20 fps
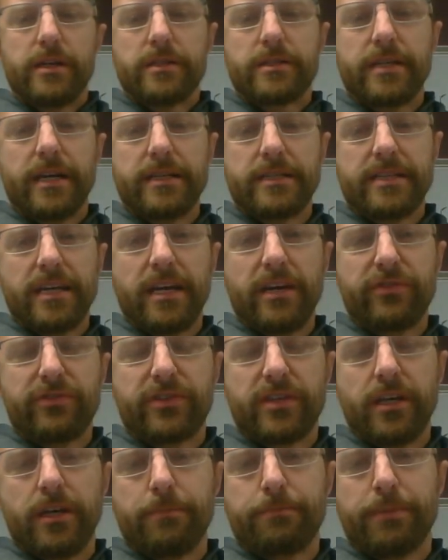Stay
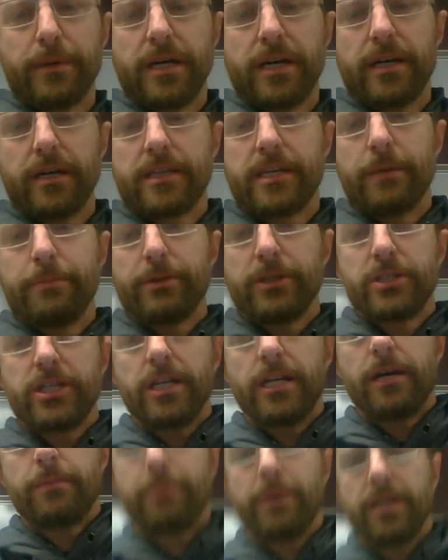safe. Keep your
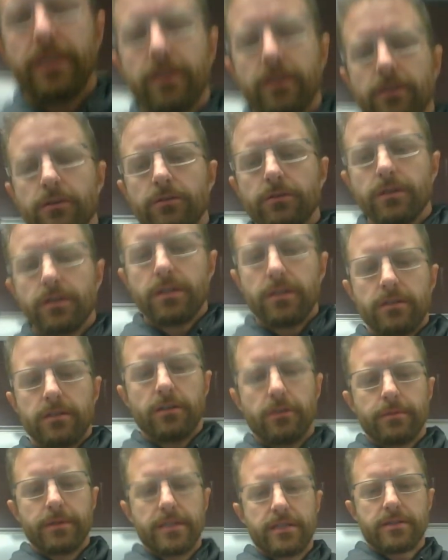chin up. I know
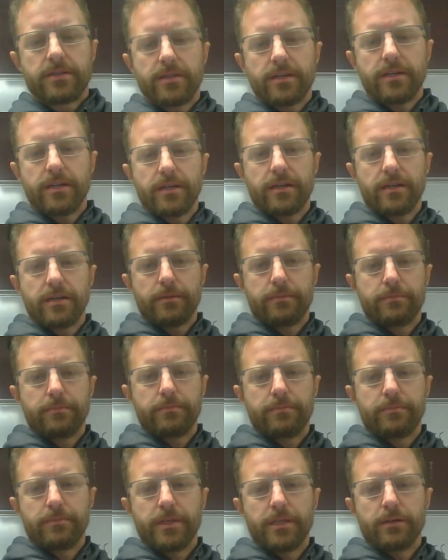nobody's
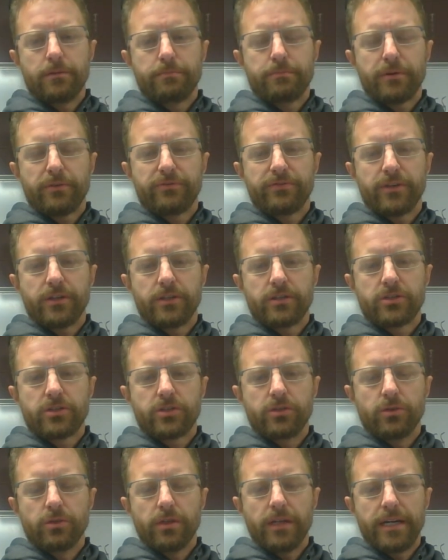prefers
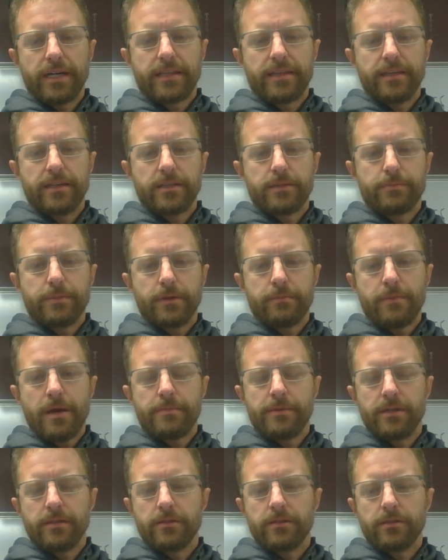school like this, but
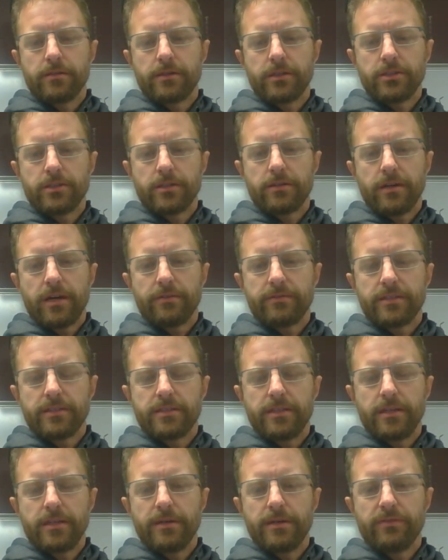maybe you do because you don't have to
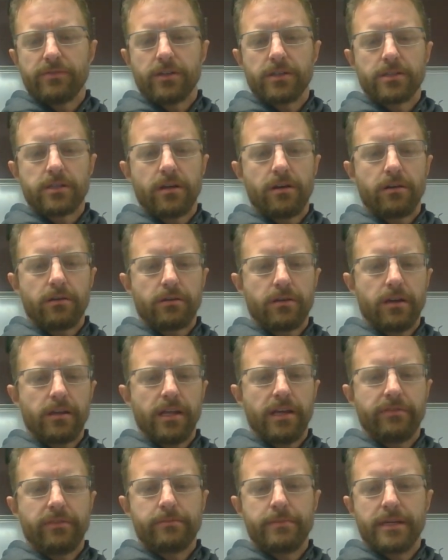see me for as long.
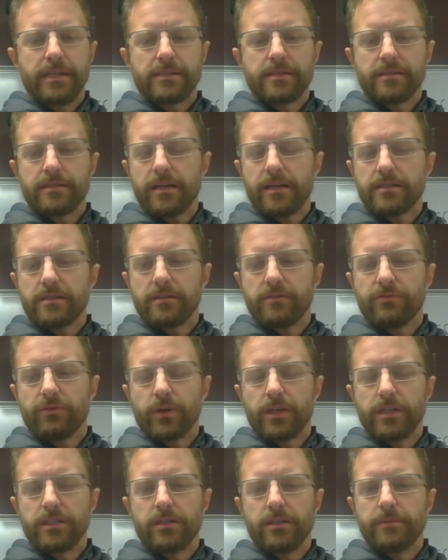11 minutes is less than
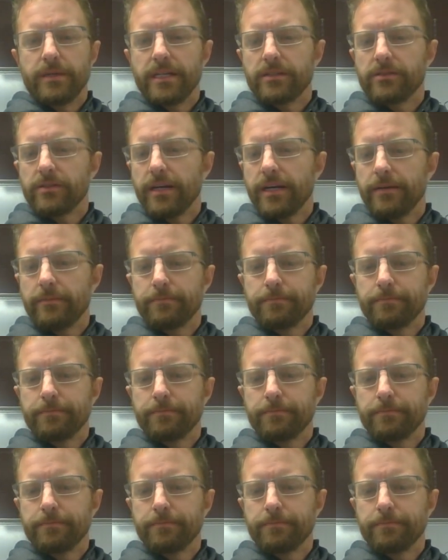42 minutes, right?